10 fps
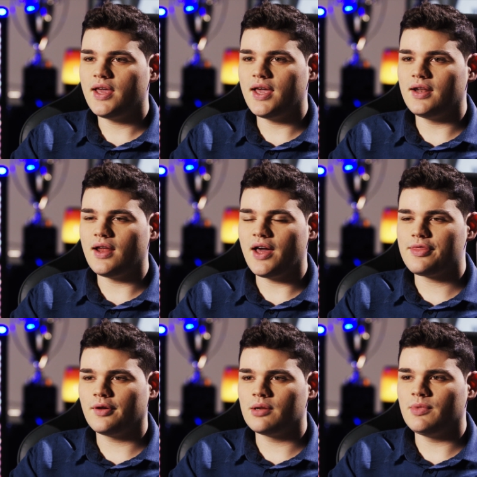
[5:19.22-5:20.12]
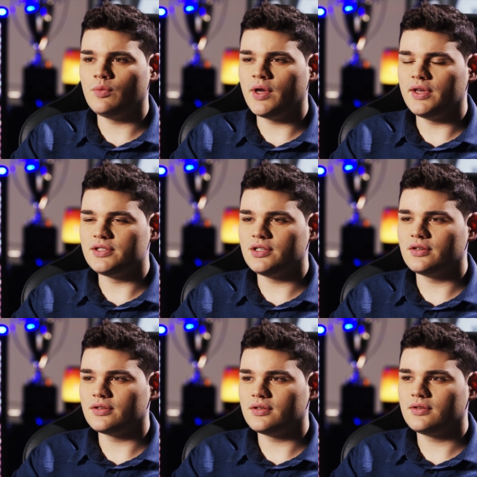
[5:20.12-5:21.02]
And I thought it'd be way
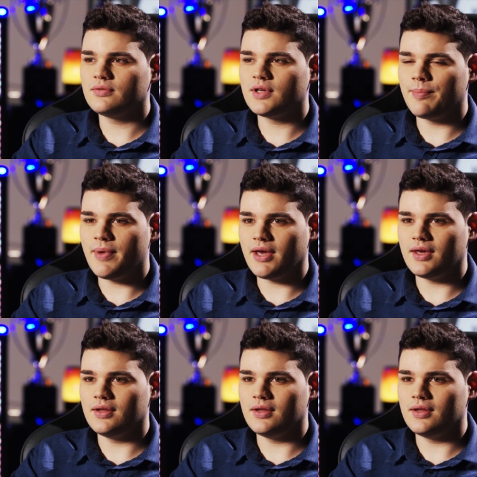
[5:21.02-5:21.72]
easier to get back